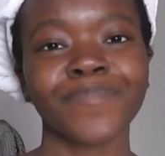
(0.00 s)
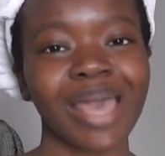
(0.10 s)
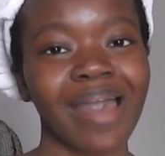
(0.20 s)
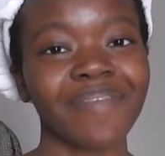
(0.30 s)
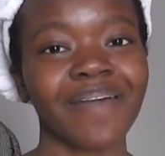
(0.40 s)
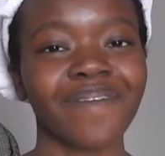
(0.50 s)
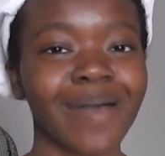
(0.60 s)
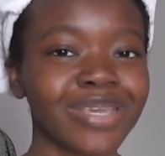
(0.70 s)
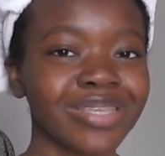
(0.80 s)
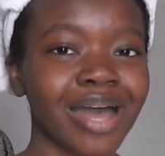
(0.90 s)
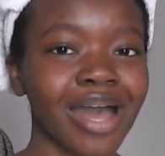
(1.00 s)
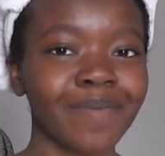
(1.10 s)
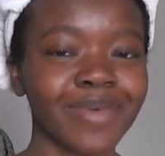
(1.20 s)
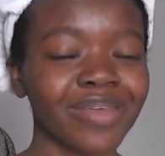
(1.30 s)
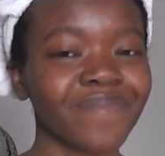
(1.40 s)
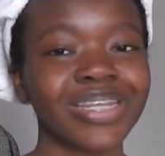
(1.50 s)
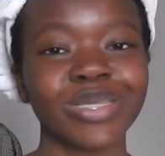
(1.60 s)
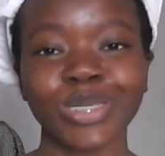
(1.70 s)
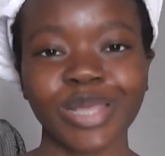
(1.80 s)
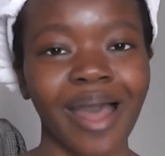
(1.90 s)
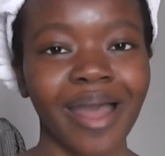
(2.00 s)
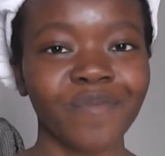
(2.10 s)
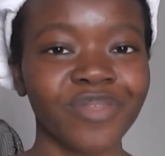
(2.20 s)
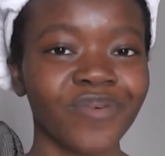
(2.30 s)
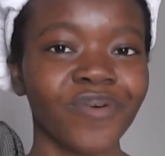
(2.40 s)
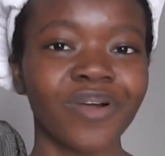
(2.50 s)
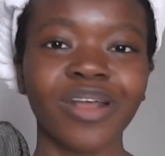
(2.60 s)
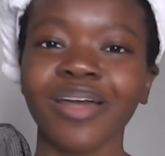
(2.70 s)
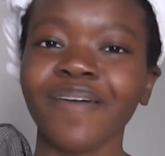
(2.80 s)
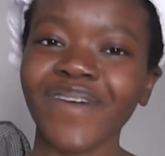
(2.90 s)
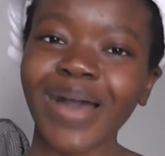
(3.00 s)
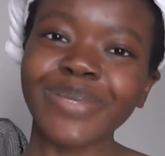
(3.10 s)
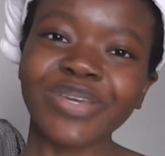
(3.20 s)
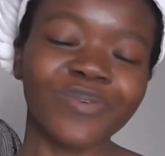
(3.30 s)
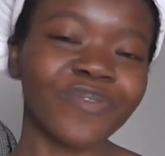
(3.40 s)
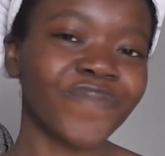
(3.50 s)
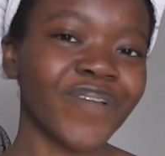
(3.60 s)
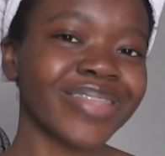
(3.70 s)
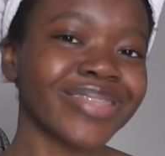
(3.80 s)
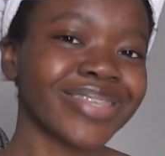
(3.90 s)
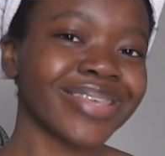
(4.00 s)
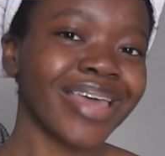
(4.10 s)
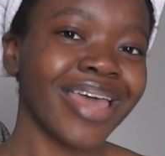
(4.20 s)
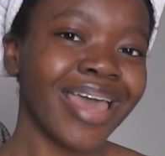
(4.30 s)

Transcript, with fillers: to have that family time and that religious time with your family or your friends.